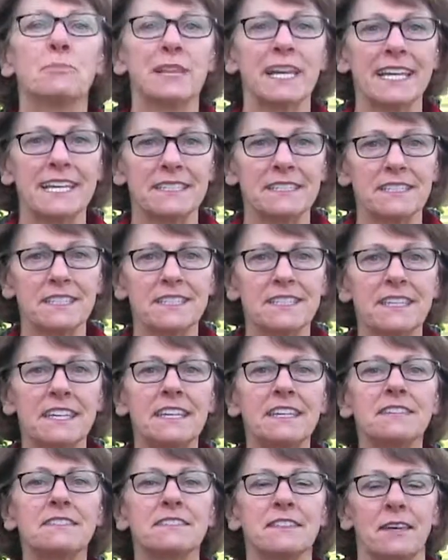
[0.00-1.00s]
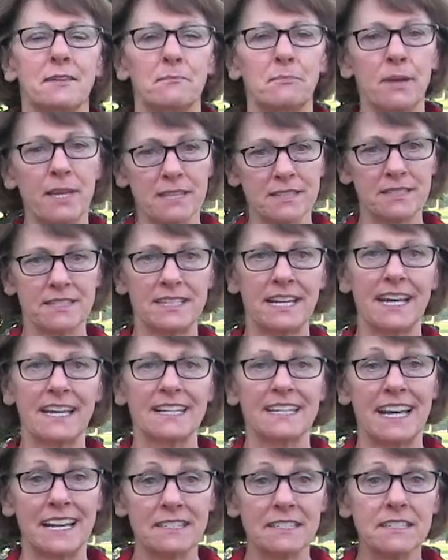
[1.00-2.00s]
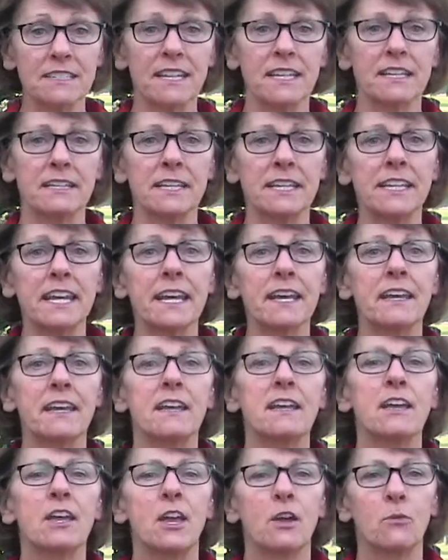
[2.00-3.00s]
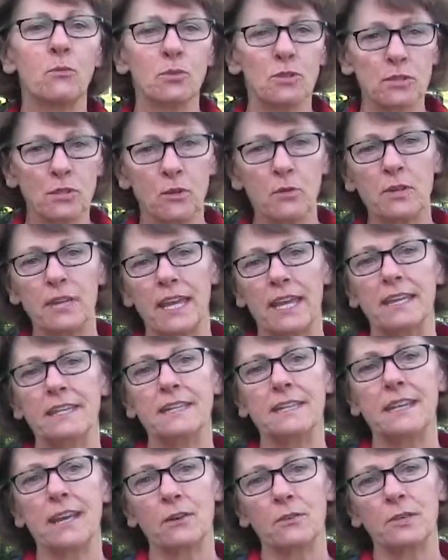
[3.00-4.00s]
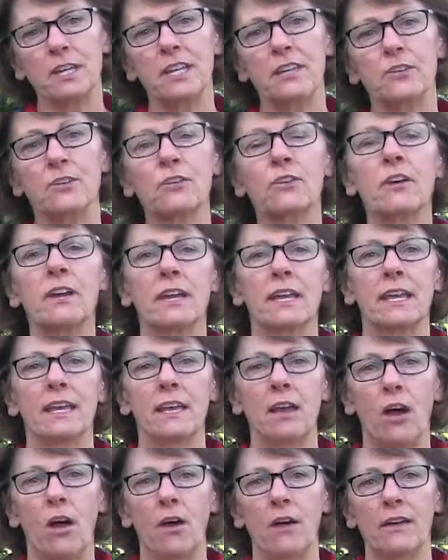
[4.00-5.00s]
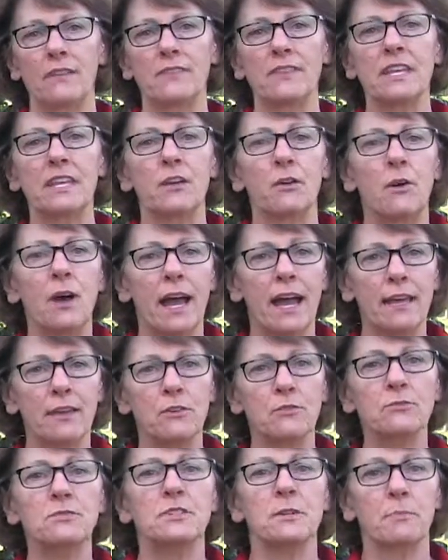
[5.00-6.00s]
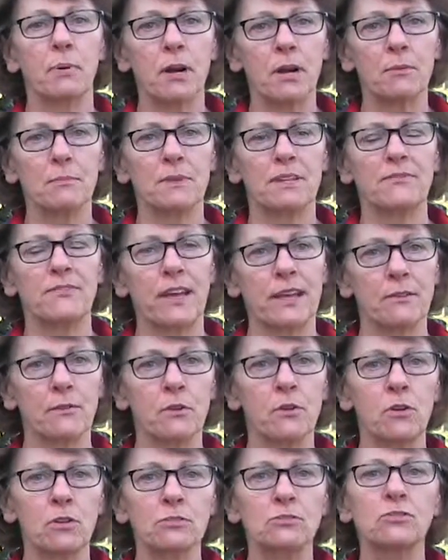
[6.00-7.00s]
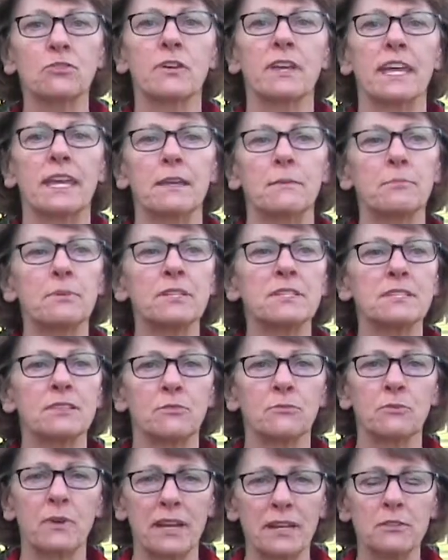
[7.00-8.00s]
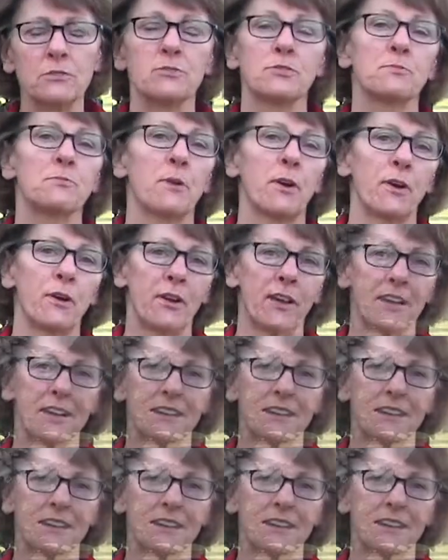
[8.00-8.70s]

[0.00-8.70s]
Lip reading: Plant Disease and Pest Diagnostic Clinic, and we're located out here on the Ohio Department of Agriculture campus in Reynoldsburg.